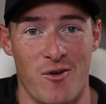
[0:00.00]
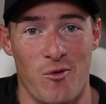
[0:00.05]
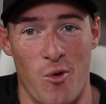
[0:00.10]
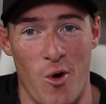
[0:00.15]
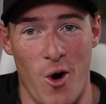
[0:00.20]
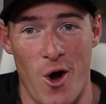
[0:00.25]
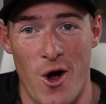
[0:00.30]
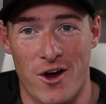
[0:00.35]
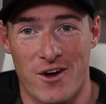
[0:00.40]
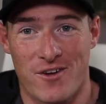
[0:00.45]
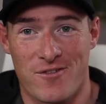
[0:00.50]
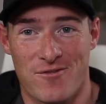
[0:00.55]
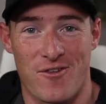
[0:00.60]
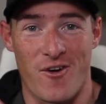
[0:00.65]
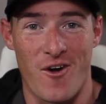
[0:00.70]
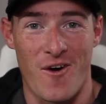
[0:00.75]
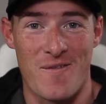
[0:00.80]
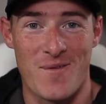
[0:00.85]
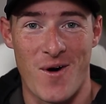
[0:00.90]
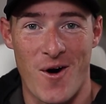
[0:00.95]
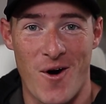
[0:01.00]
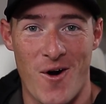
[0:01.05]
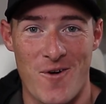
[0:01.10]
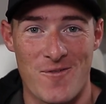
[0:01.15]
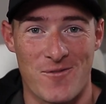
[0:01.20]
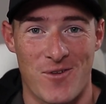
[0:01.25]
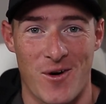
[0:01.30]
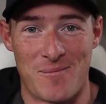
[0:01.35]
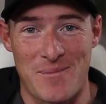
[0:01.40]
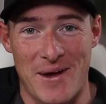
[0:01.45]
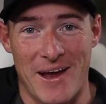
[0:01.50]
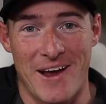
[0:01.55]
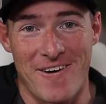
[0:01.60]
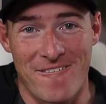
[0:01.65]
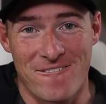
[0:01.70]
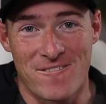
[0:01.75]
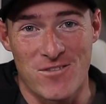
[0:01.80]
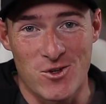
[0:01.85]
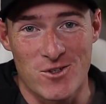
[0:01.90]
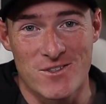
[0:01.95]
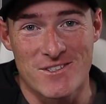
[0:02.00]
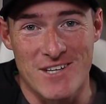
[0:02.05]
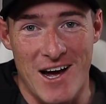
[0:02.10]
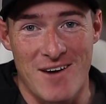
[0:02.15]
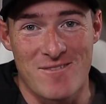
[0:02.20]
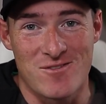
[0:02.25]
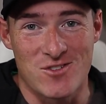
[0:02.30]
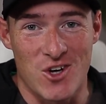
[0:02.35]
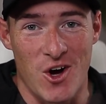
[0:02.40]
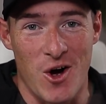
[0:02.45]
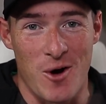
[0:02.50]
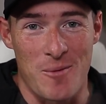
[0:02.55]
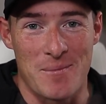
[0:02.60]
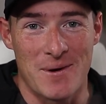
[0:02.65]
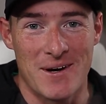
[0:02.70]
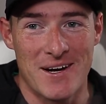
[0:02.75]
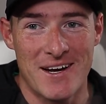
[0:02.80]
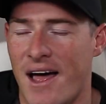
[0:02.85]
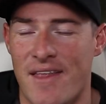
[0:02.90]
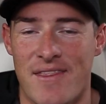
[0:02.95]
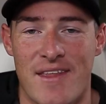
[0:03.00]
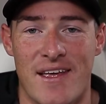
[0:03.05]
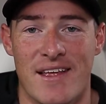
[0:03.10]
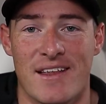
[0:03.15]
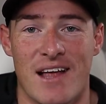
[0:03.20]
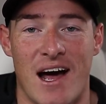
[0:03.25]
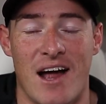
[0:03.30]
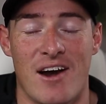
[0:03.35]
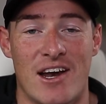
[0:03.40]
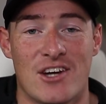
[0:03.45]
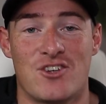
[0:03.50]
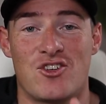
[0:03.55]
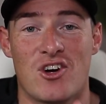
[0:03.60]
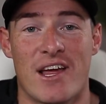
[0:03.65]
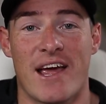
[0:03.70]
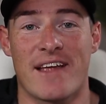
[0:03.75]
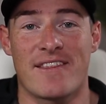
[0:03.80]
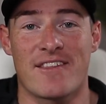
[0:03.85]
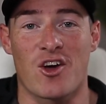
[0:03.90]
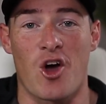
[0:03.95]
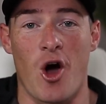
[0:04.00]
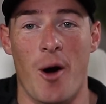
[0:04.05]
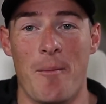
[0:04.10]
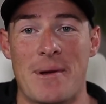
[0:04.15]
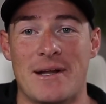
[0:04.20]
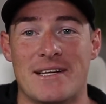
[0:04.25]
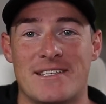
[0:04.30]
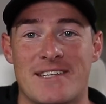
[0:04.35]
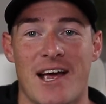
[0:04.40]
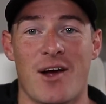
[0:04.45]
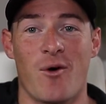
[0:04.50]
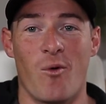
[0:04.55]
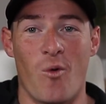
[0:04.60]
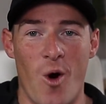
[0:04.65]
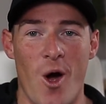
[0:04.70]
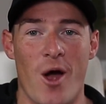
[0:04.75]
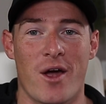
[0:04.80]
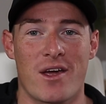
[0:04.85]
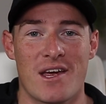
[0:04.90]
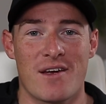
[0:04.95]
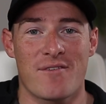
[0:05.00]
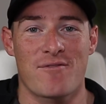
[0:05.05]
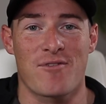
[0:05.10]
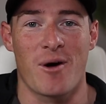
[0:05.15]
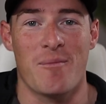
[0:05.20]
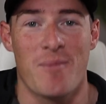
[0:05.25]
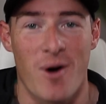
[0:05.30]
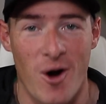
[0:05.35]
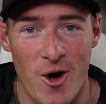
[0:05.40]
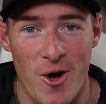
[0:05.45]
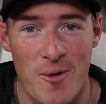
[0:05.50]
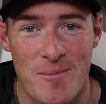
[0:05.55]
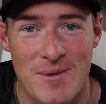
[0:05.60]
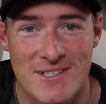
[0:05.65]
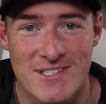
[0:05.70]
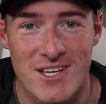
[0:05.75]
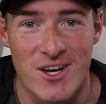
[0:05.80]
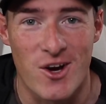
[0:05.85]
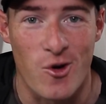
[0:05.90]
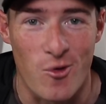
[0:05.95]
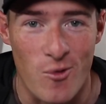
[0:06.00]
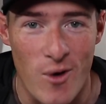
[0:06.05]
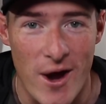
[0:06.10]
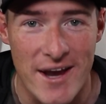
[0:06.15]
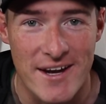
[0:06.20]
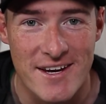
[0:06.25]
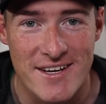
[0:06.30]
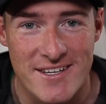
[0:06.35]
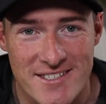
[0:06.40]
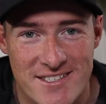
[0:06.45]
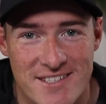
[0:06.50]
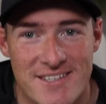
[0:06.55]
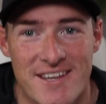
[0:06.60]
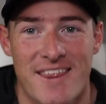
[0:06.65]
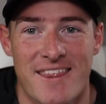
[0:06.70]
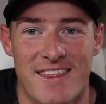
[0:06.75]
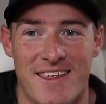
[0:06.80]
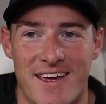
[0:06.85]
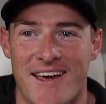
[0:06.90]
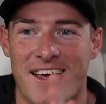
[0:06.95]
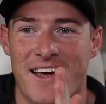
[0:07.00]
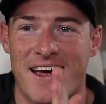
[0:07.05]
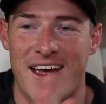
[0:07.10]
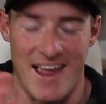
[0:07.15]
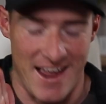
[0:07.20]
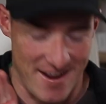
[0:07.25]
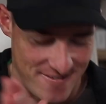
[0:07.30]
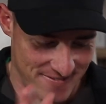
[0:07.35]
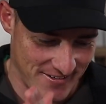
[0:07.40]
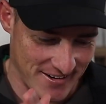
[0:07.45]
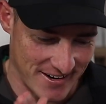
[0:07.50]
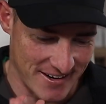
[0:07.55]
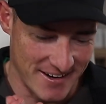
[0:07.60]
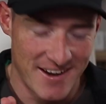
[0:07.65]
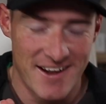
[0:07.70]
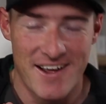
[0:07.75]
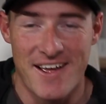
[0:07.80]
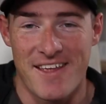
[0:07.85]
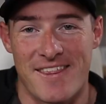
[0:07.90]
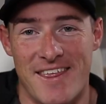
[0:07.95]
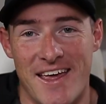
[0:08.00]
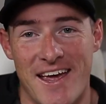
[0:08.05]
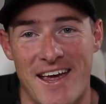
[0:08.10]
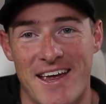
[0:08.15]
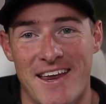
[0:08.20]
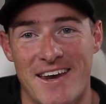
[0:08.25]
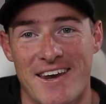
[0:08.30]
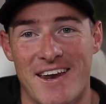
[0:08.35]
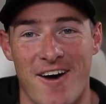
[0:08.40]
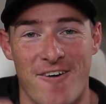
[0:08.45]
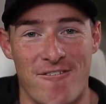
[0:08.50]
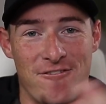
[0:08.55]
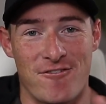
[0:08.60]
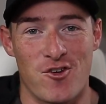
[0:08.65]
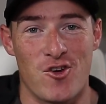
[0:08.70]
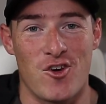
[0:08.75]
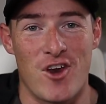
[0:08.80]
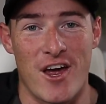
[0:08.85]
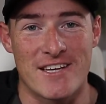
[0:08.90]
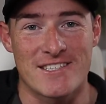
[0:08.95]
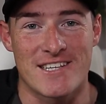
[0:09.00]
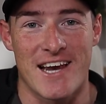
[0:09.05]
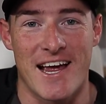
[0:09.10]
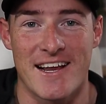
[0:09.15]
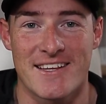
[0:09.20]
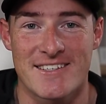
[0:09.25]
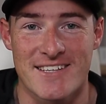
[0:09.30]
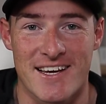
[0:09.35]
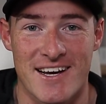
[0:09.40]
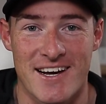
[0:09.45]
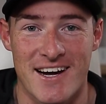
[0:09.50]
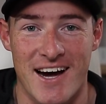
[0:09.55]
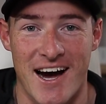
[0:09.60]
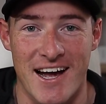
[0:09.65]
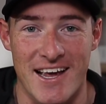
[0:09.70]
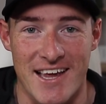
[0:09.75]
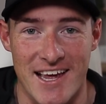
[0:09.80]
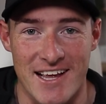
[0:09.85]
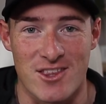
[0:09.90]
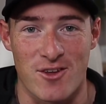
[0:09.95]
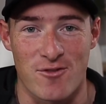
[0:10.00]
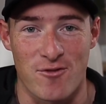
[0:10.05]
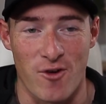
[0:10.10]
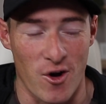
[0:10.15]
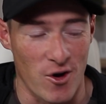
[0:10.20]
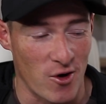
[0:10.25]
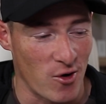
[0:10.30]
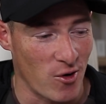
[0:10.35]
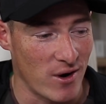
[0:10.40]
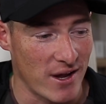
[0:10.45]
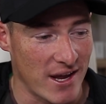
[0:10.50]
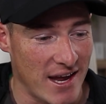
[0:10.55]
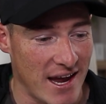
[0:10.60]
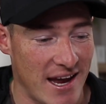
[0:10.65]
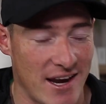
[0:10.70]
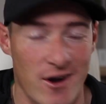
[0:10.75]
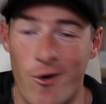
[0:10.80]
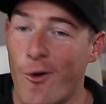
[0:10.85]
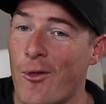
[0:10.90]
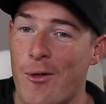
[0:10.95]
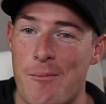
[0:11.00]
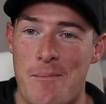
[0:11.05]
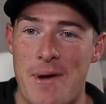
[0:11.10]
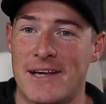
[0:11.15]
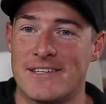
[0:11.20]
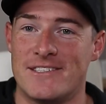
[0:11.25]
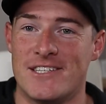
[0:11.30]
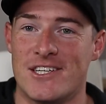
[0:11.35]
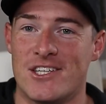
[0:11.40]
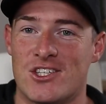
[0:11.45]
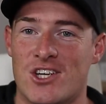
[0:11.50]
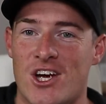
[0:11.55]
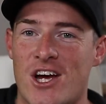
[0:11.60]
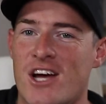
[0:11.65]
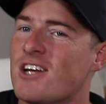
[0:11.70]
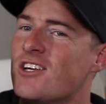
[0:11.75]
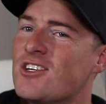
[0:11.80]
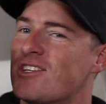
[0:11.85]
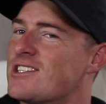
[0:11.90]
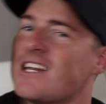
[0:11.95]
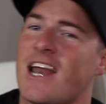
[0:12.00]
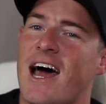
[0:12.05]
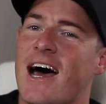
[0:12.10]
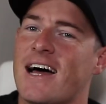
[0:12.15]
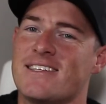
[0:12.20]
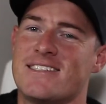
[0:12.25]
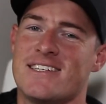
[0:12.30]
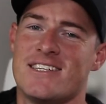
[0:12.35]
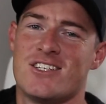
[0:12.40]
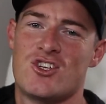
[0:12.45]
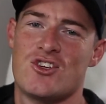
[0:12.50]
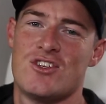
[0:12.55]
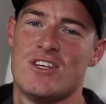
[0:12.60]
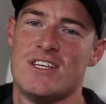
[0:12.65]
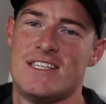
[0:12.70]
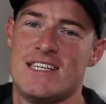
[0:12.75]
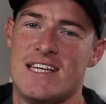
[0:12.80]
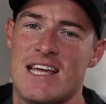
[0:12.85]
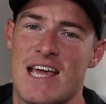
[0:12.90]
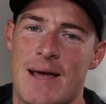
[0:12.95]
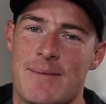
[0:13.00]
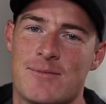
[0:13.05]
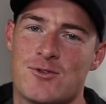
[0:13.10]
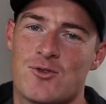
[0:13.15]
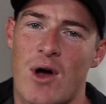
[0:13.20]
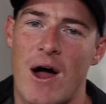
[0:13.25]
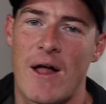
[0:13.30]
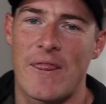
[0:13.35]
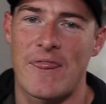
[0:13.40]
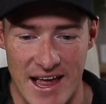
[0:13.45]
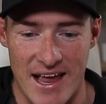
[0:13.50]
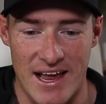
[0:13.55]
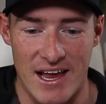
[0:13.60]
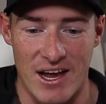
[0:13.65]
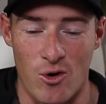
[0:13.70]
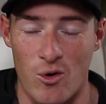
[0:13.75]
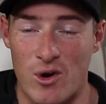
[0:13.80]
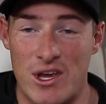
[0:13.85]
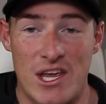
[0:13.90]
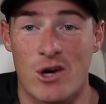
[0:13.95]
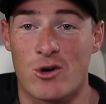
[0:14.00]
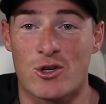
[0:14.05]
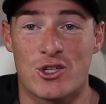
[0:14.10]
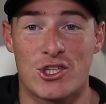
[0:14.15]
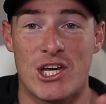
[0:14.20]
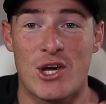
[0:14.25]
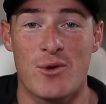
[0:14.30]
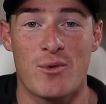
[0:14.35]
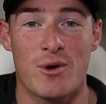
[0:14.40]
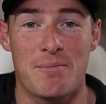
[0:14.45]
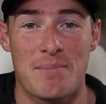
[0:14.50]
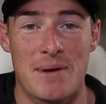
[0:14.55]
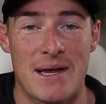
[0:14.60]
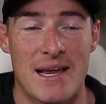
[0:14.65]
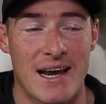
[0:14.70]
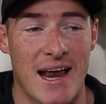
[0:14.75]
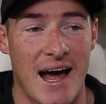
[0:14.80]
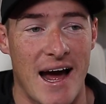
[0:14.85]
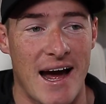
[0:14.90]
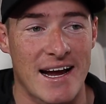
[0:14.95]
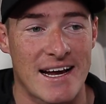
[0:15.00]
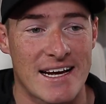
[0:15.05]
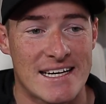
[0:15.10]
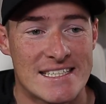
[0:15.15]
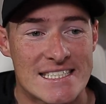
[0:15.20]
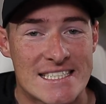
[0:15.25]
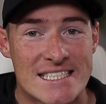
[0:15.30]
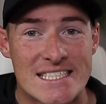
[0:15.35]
work from home from being in a full-time job? And I literally get the comment saying working from home is the greatest thing ever. Then a few days later, I get the phone call again, or the message slides into the DMs right there, or he or she would be like,